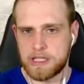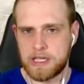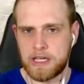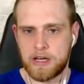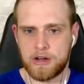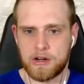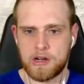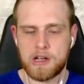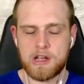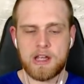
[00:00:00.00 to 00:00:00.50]
the
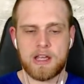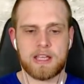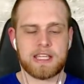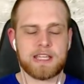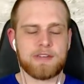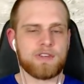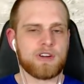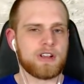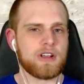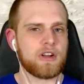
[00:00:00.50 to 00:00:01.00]
gear,
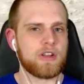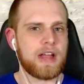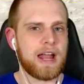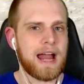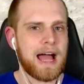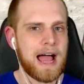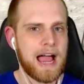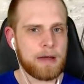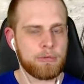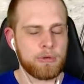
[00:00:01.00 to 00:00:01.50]
giving her
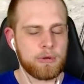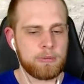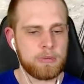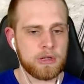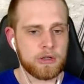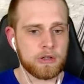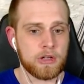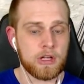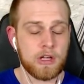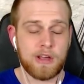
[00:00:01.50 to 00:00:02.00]
that hybrid
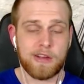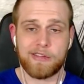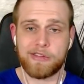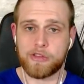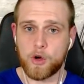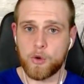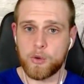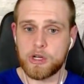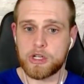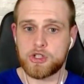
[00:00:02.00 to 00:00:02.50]
build,
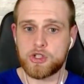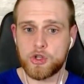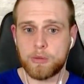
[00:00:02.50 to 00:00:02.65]
throwing